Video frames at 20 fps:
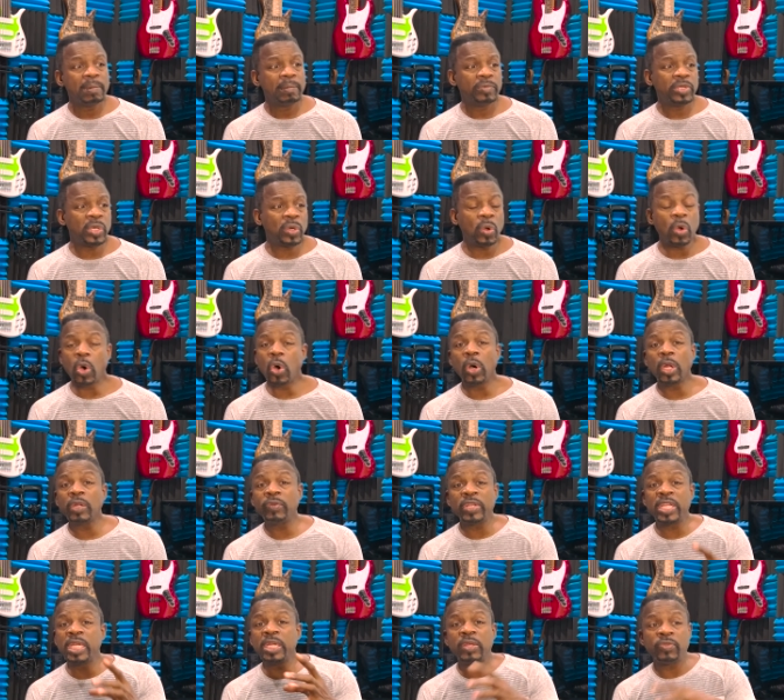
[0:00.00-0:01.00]
you know, all
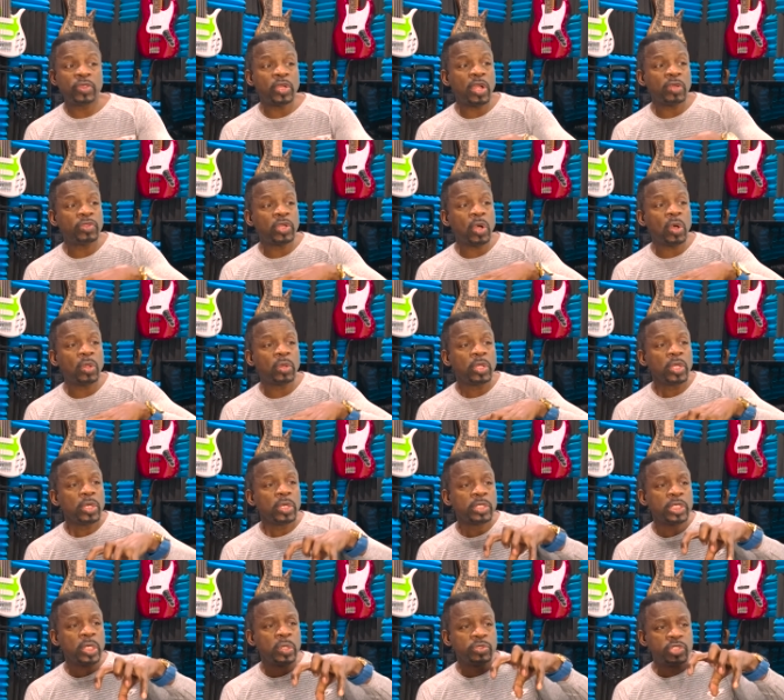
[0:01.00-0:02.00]
in it, they're, they're all,
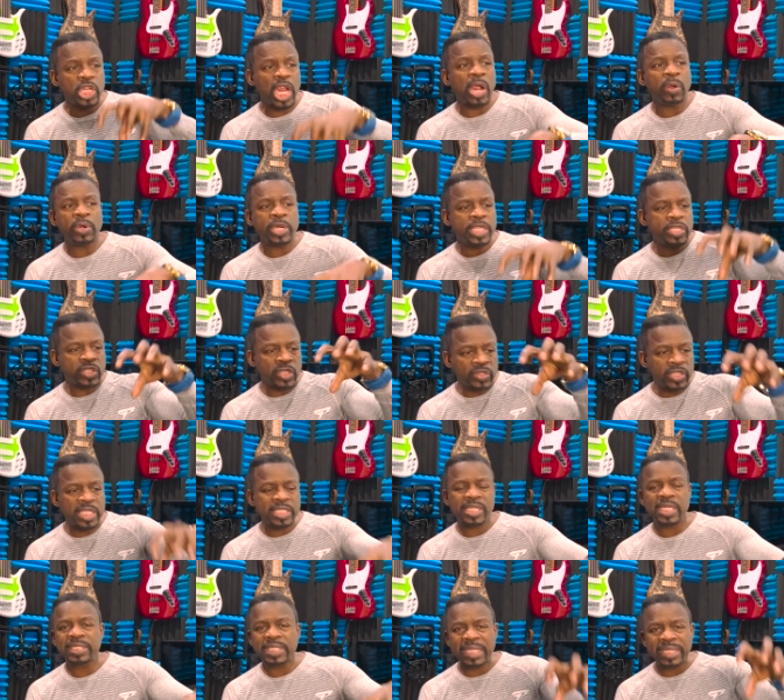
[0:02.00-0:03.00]
you know, charities and things
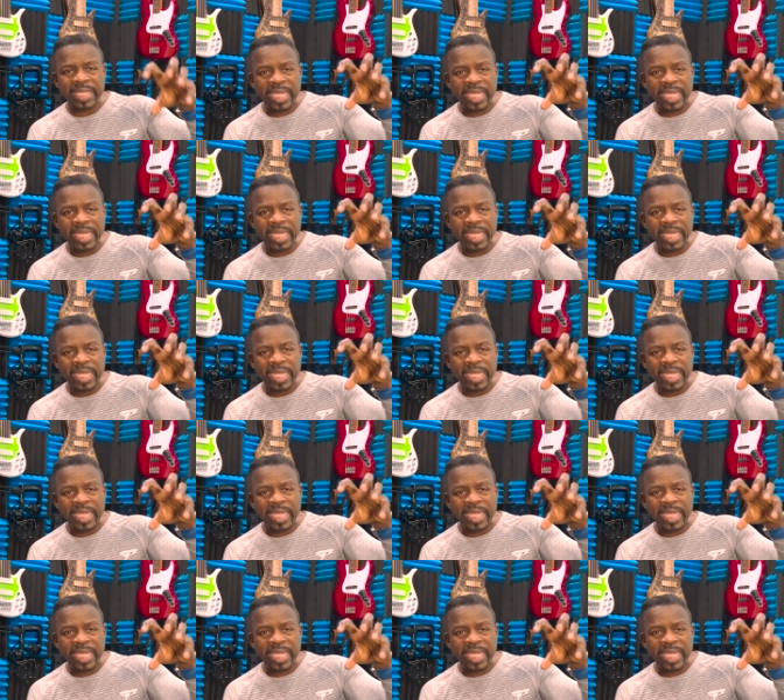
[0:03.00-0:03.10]
like that.